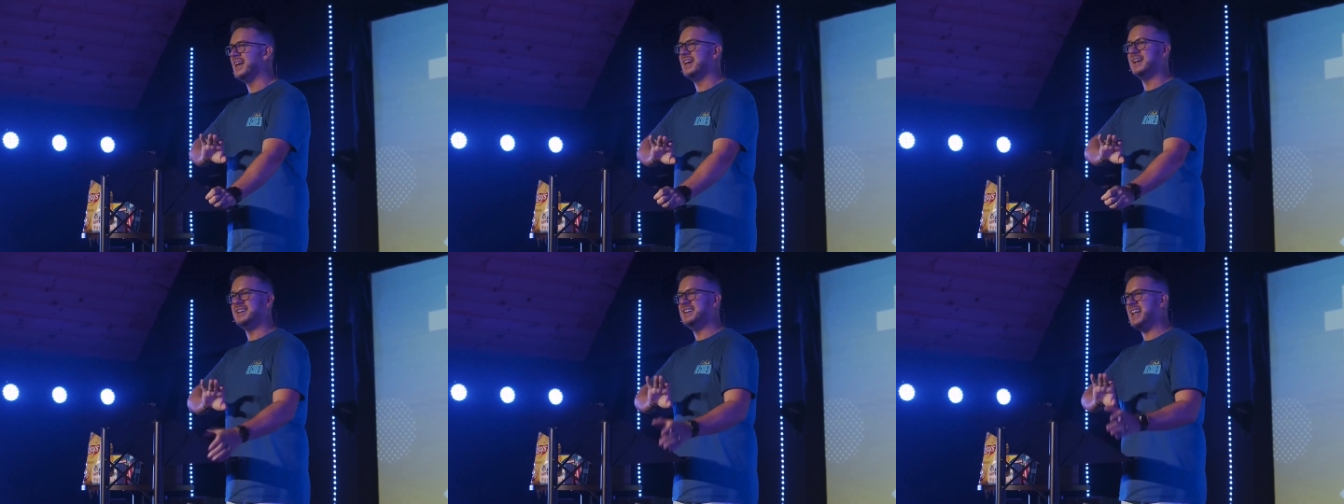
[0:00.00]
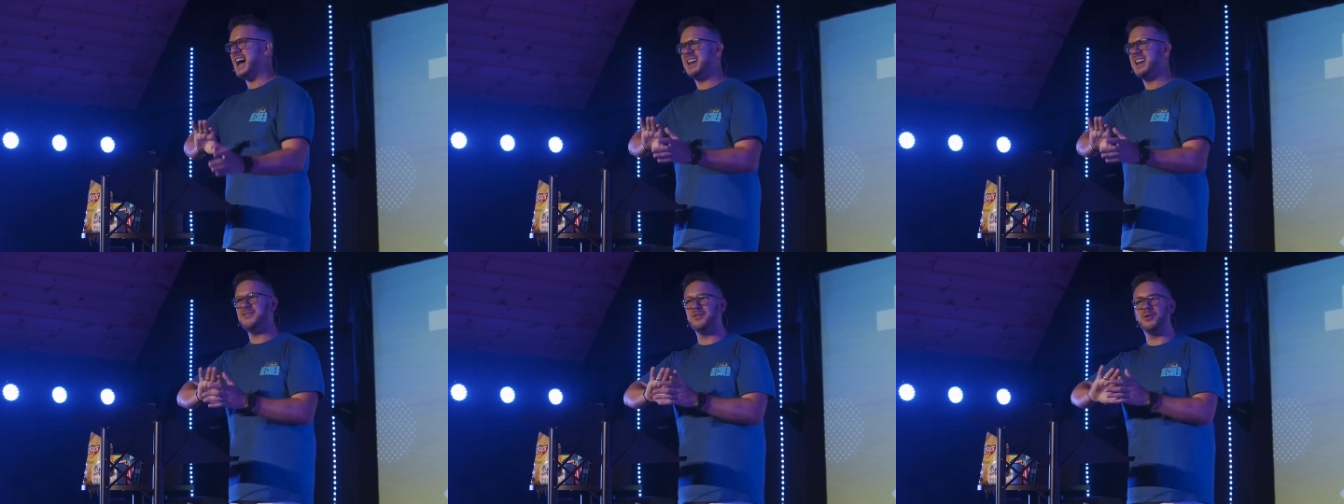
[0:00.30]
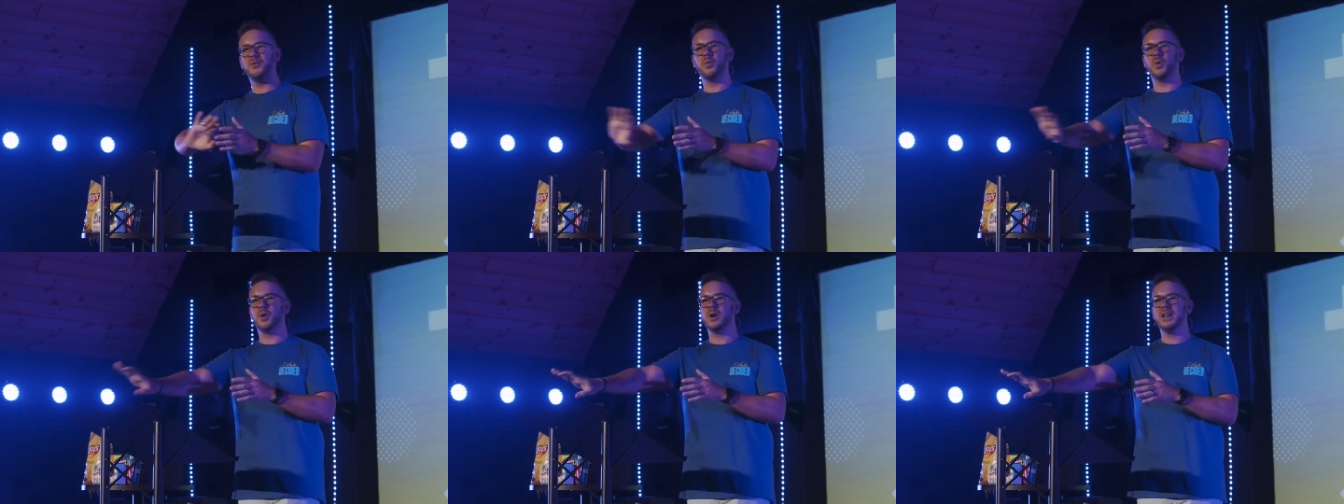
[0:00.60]
not even
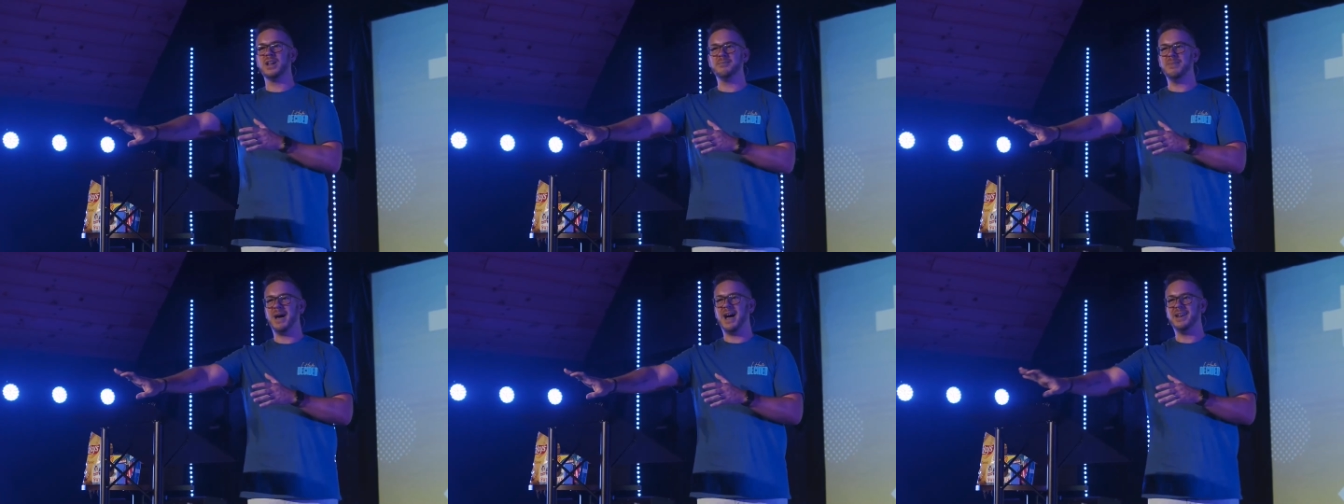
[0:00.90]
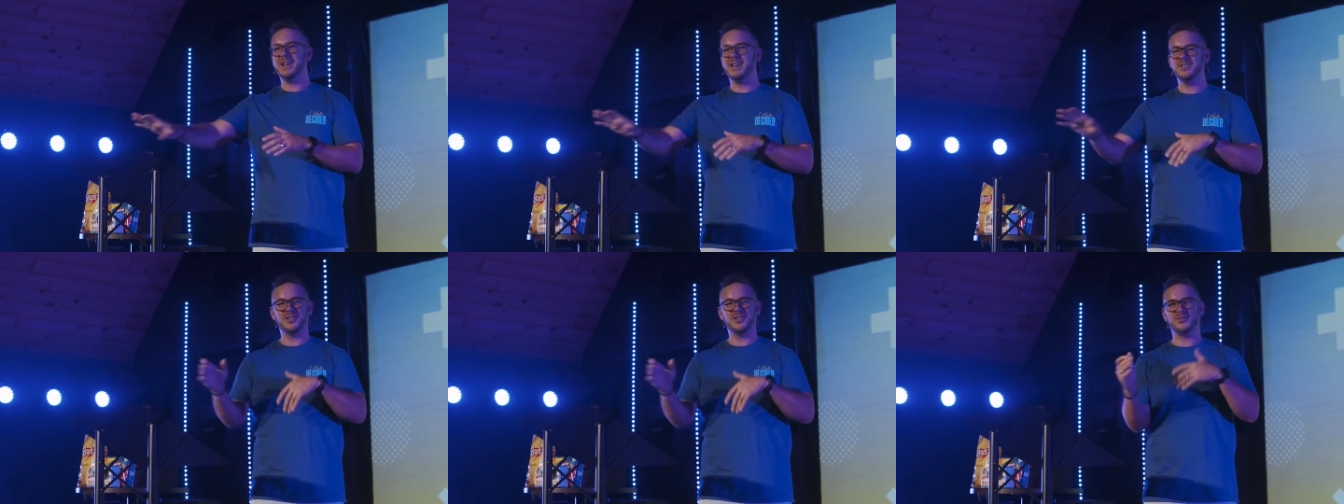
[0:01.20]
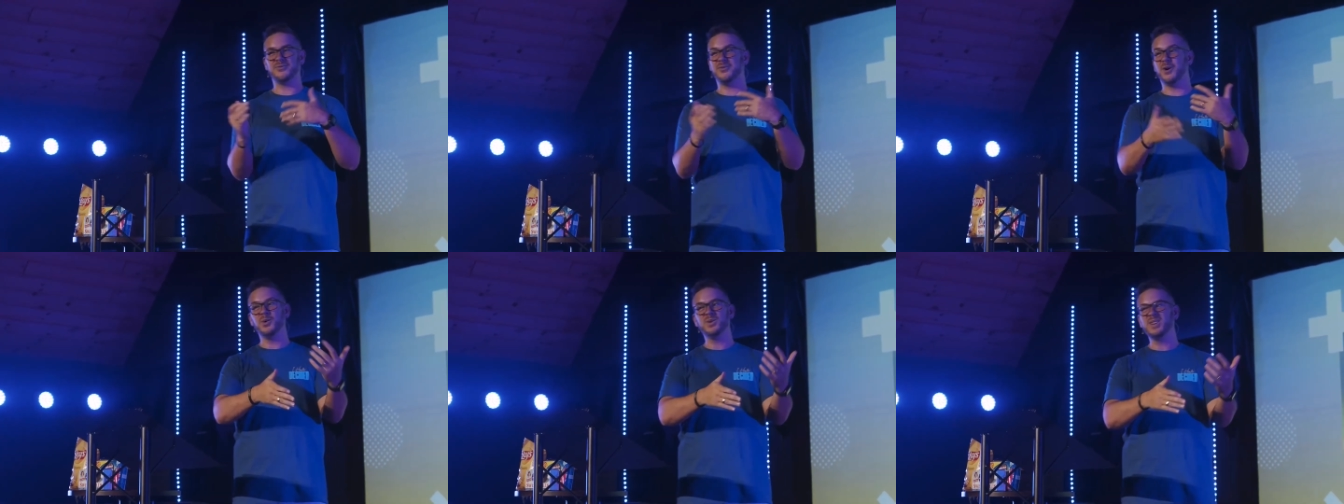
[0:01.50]
worry about it and just
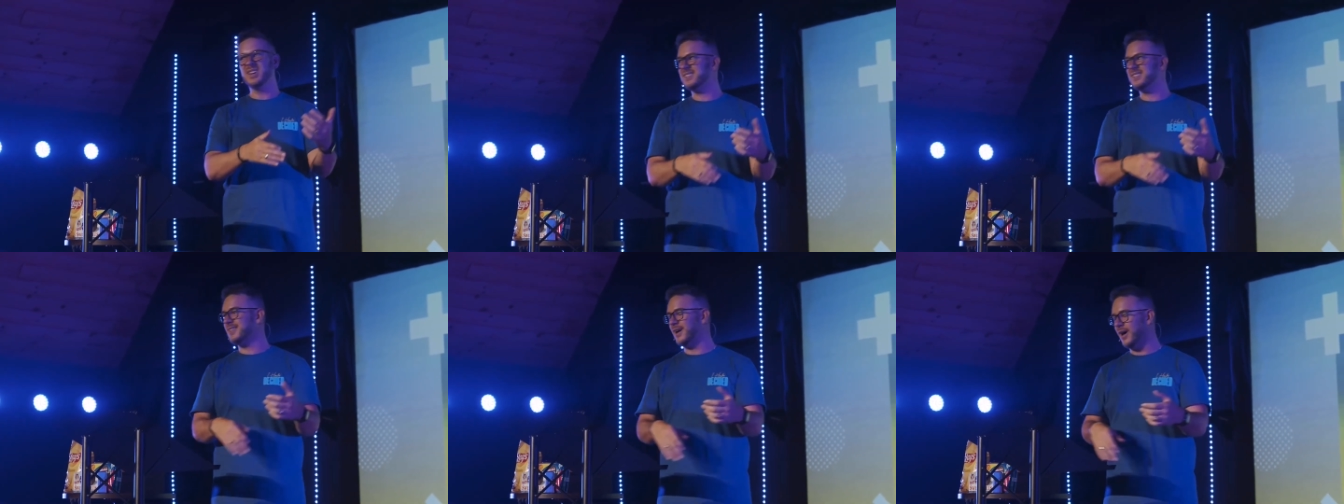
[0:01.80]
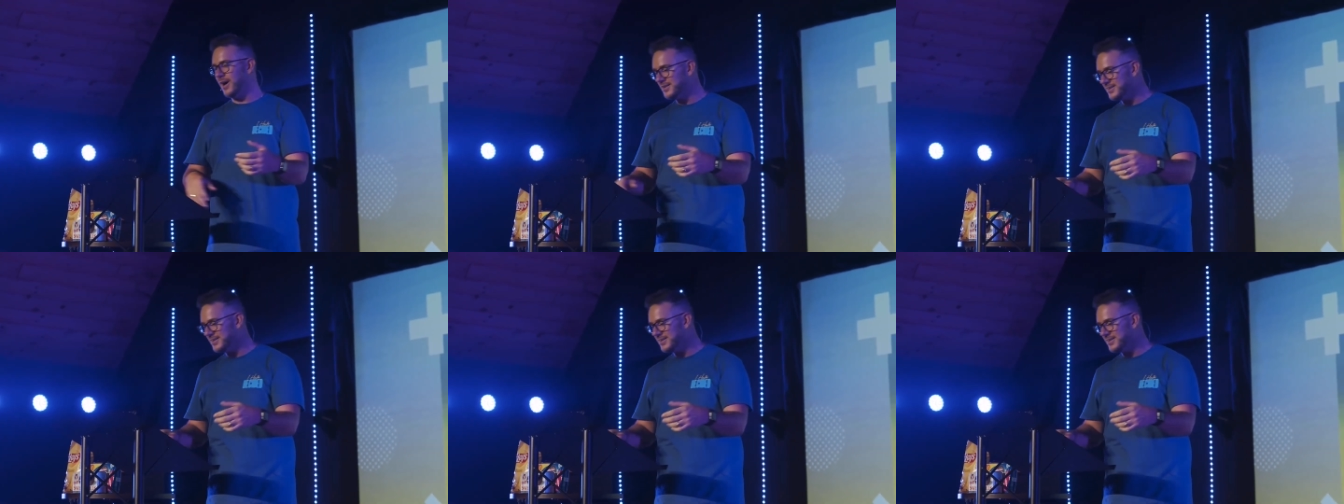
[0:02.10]
focus on